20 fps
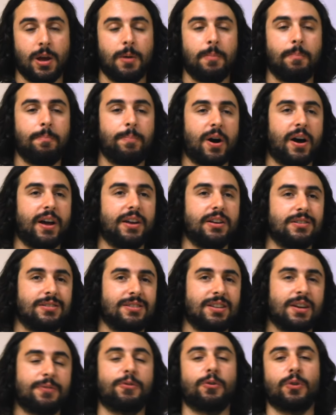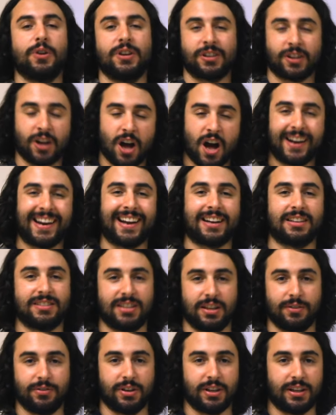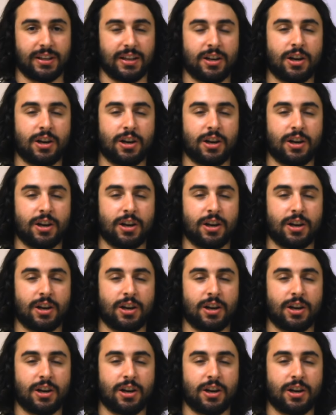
but differ in connectivity.